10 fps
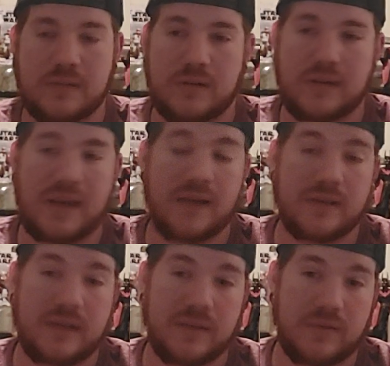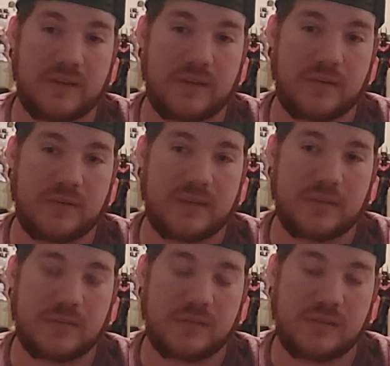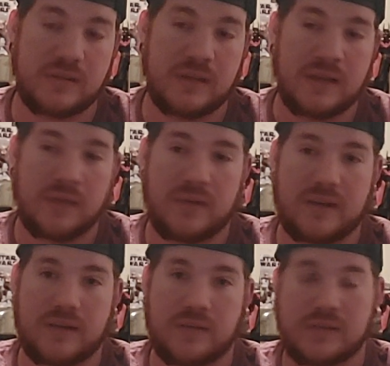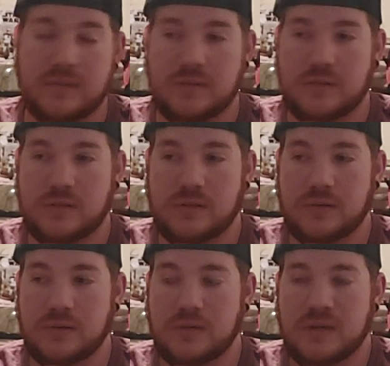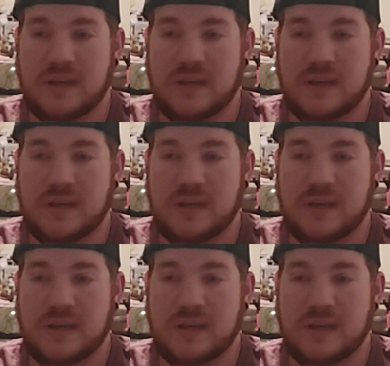You know, now you have Red Dead Redemption 2,